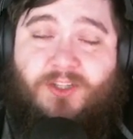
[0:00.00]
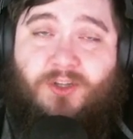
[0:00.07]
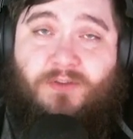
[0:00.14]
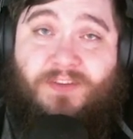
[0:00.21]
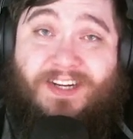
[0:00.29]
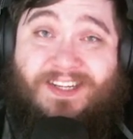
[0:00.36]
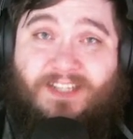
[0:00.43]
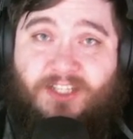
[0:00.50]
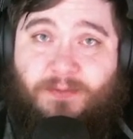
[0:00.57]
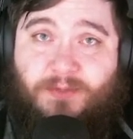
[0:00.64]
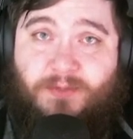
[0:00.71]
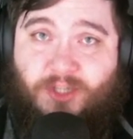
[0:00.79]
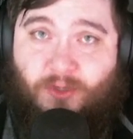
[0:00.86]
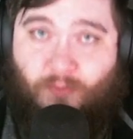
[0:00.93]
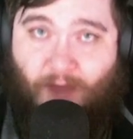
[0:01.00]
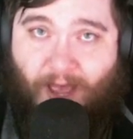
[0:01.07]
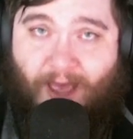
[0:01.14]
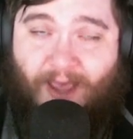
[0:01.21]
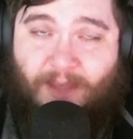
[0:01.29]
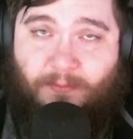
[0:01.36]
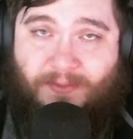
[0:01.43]
Don't forget to
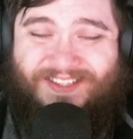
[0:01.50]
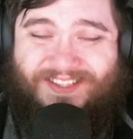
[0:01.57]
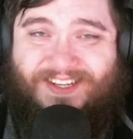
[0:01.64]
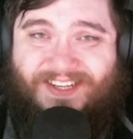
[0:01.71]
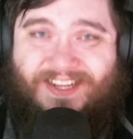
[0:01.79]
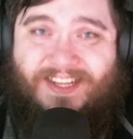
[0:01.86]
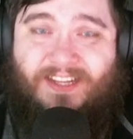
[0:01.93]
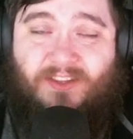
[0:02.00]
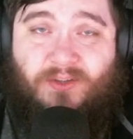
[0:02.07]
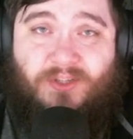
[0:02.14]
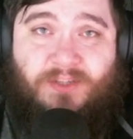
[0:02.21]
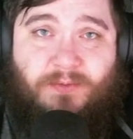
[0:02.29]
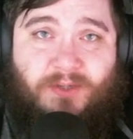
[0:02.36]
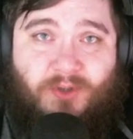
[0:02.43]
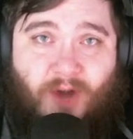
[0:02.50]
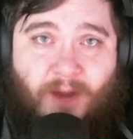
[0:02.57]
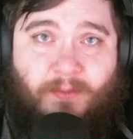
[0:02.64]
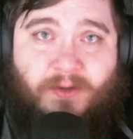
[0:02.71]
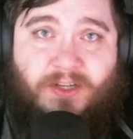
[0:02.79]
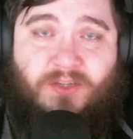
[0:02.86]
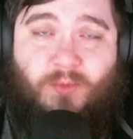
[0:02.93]
subscribe, because I need to get those
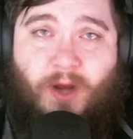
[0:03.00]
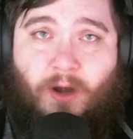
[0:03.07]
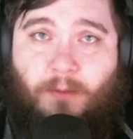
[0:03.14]
subscribers. We are